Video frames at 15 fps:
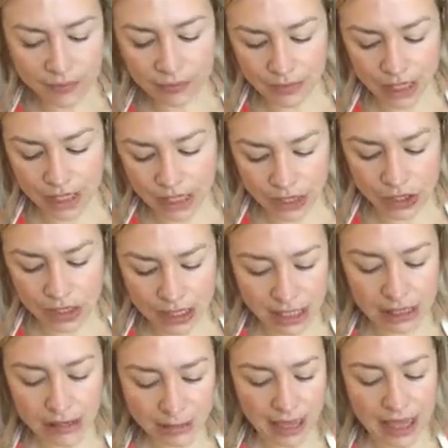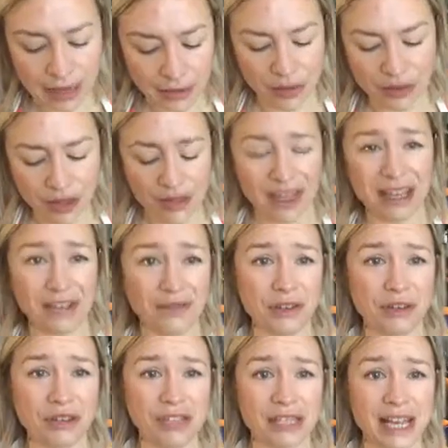These are just a little bit healthier. They give you
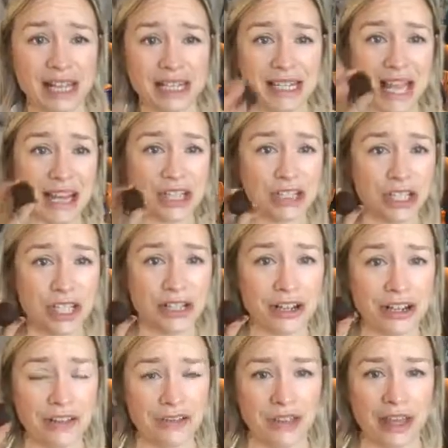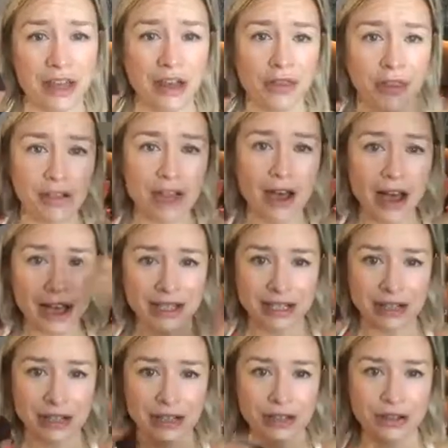sustained energy, don't give you those highs
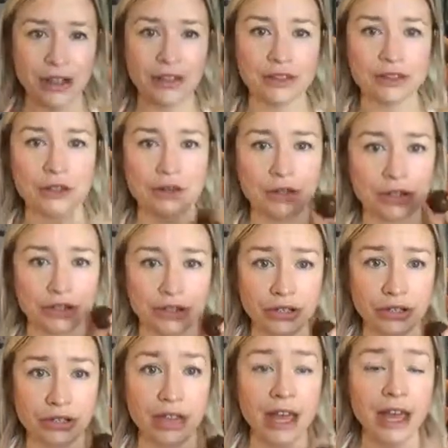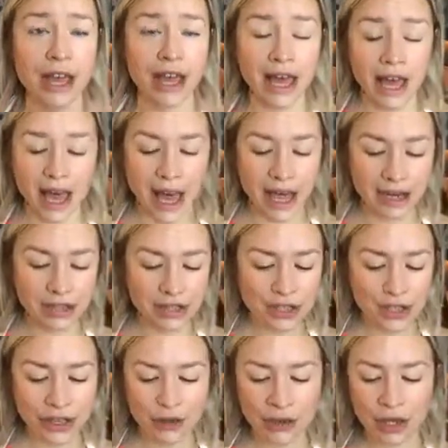and lows that other chocolates do. And you
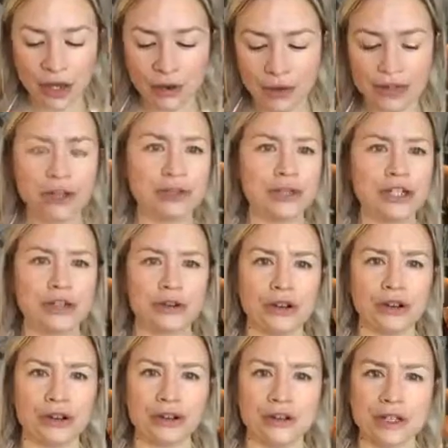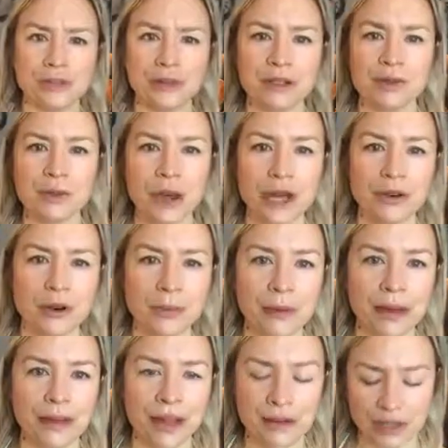know, go and enjoy chocolate at Christmas, why not?
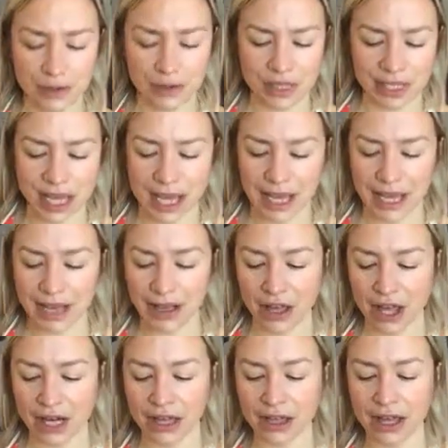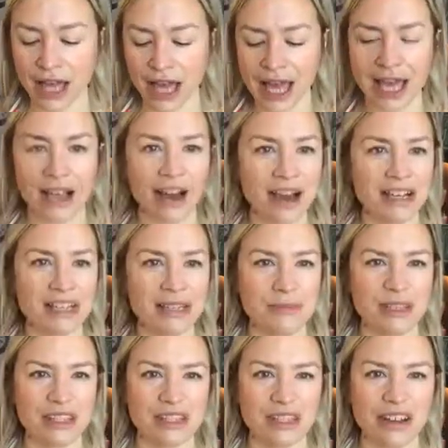But as I was saying earlier, it kind of
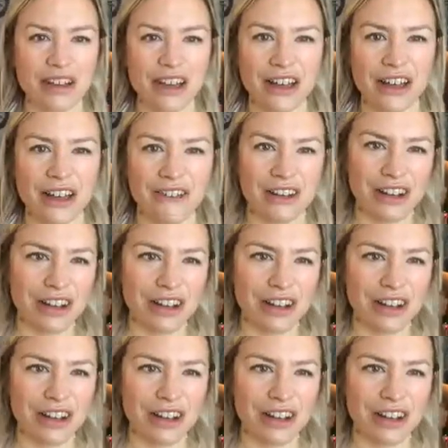seems to start earlier and